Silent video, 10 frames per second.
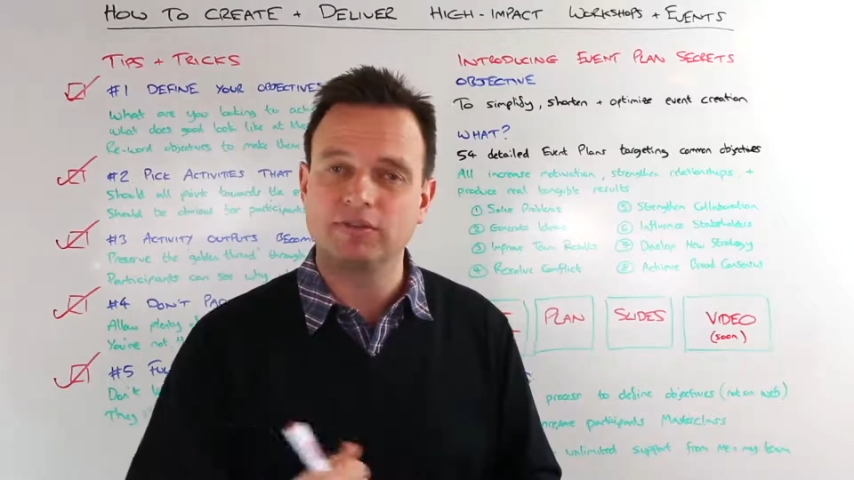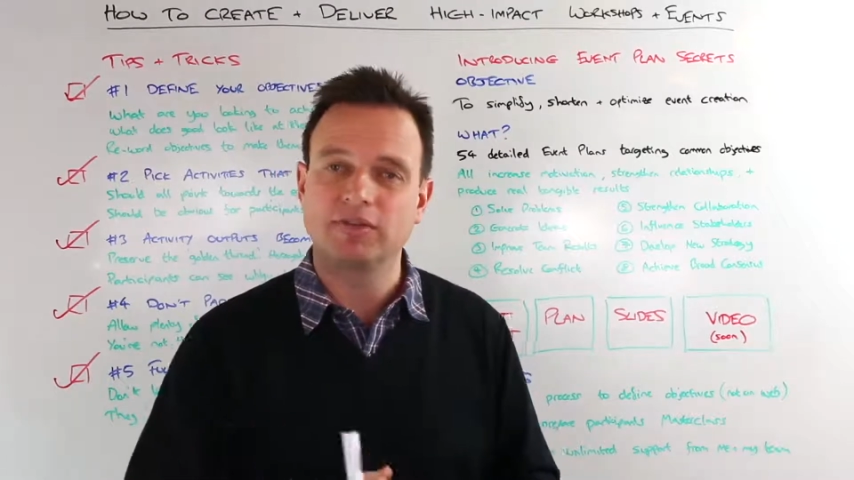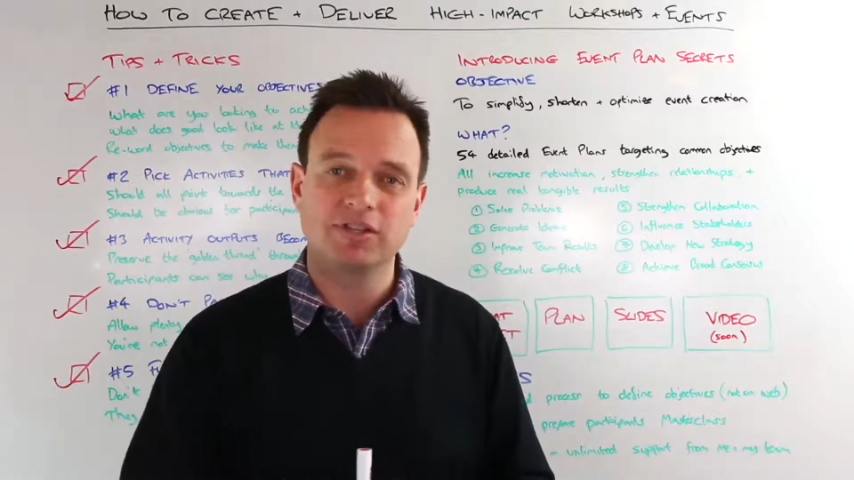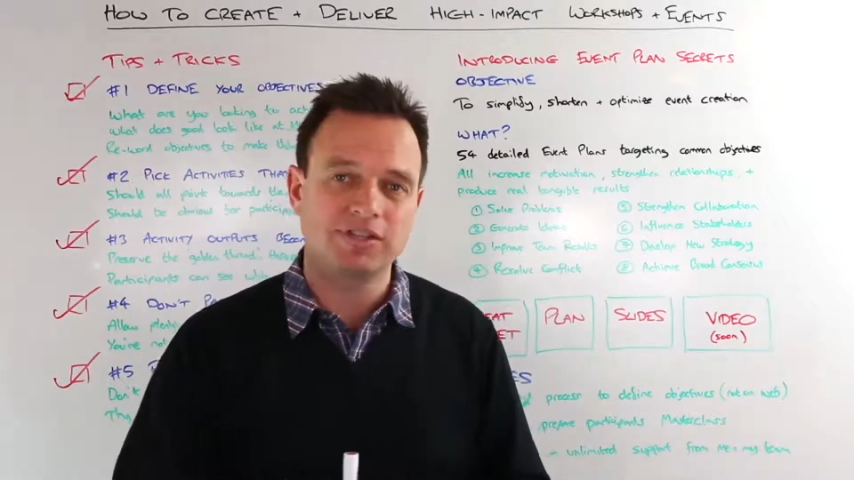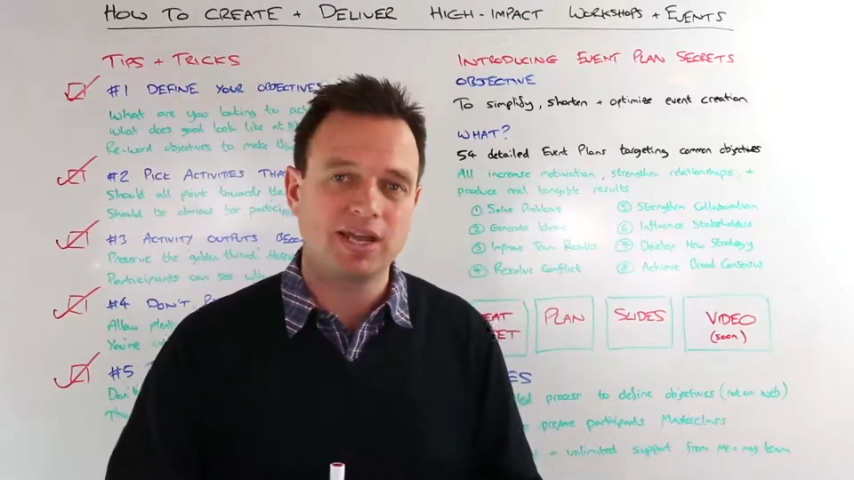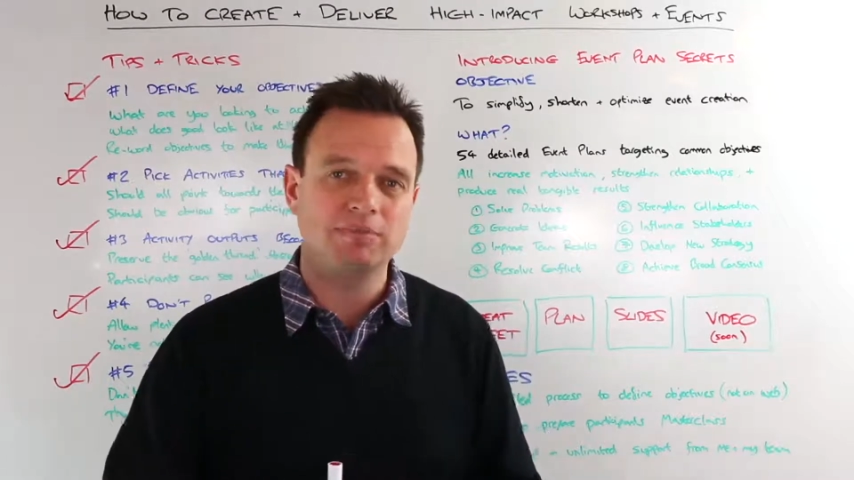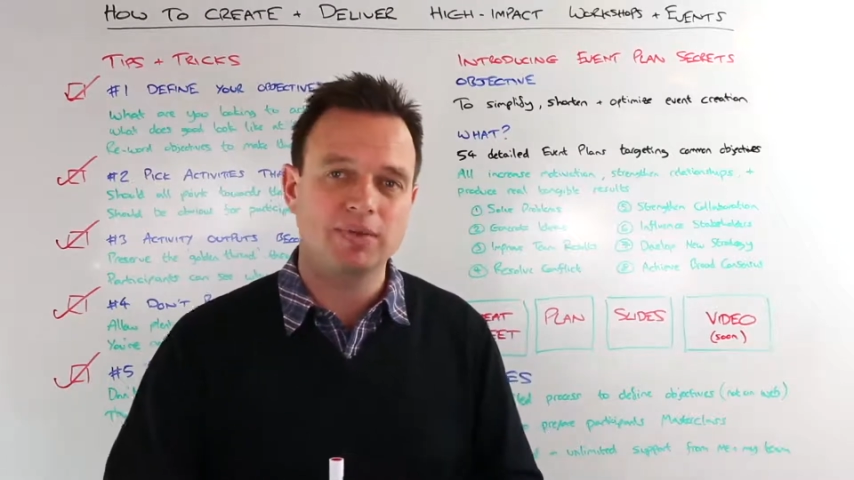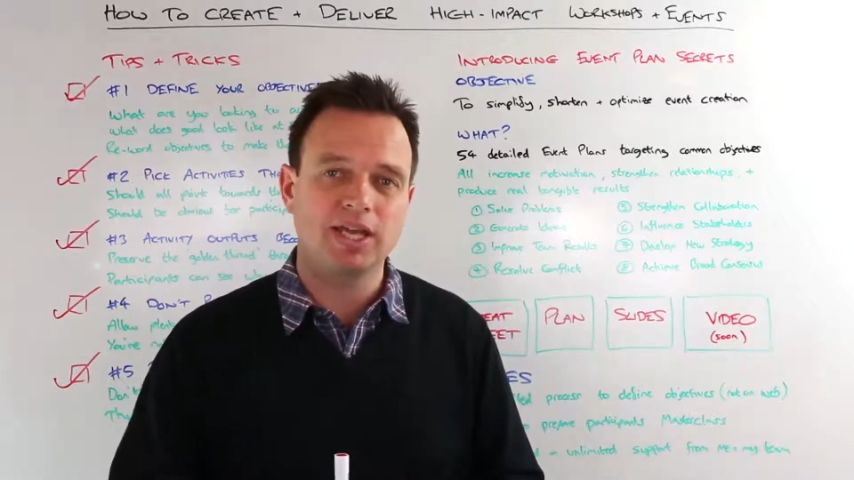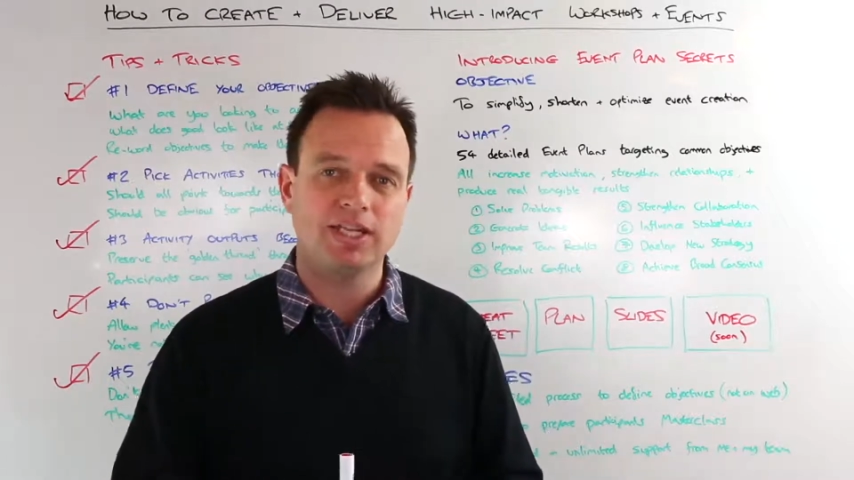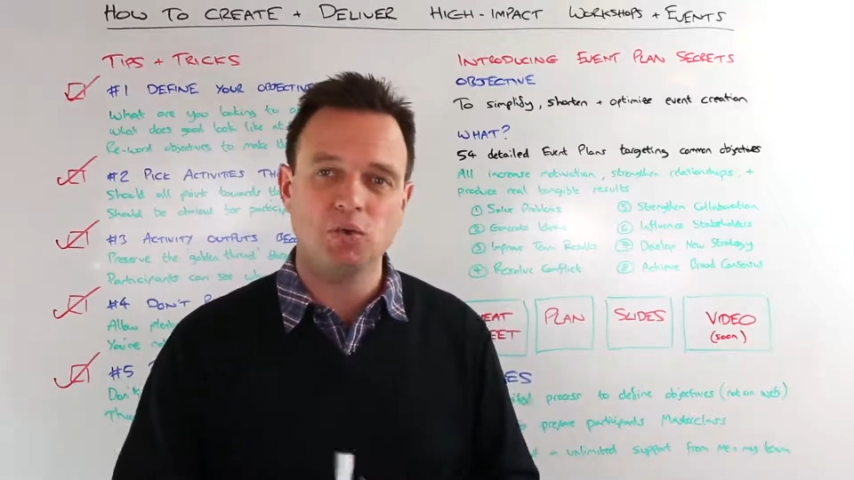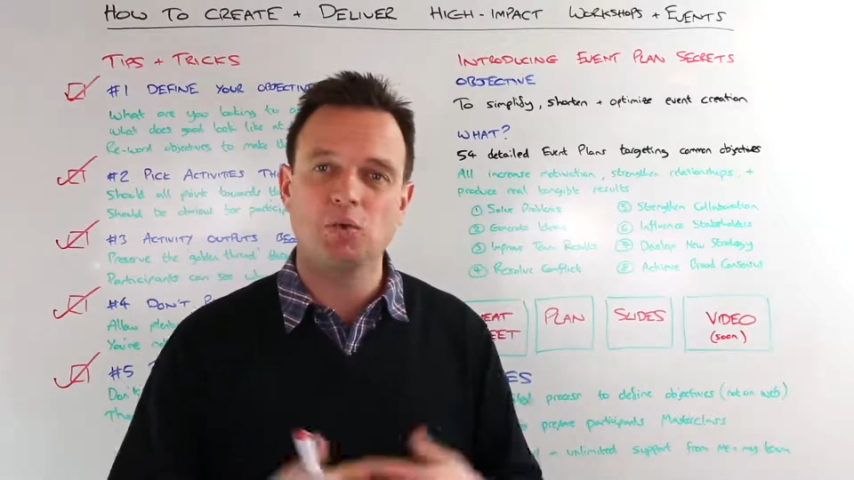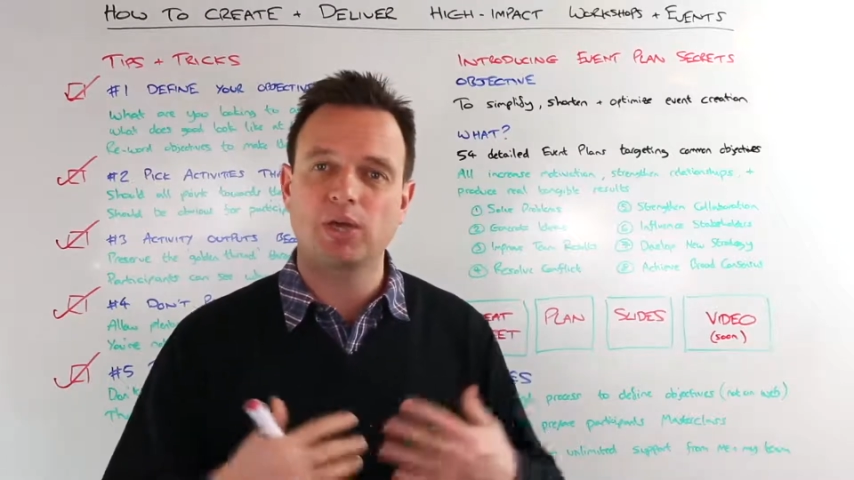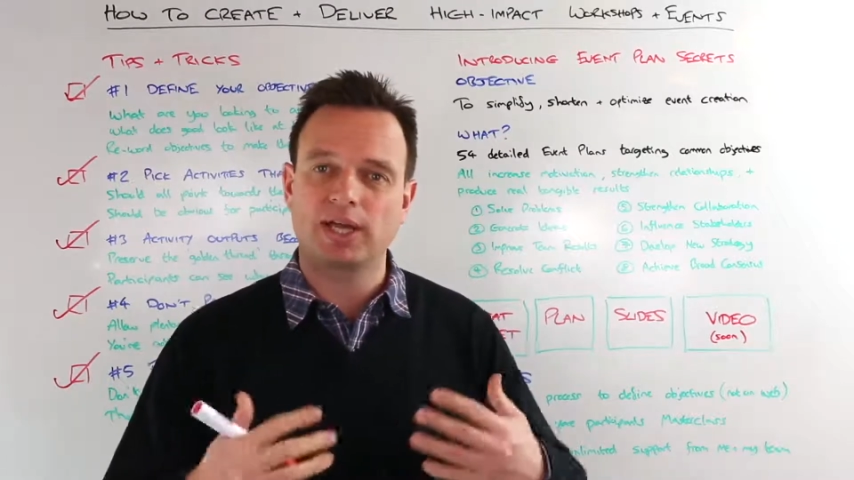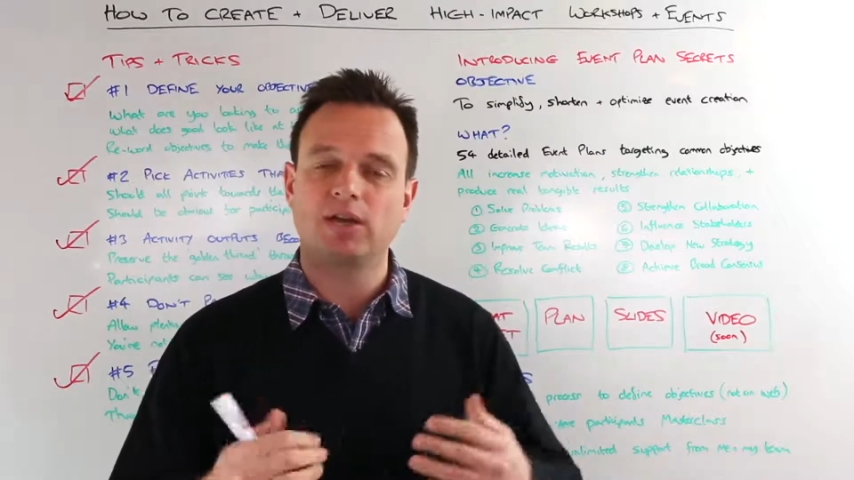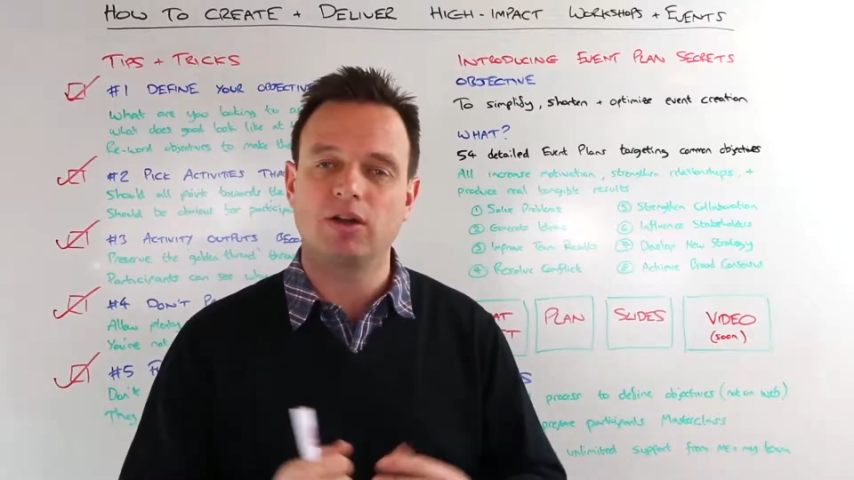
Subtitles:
the same day you will get an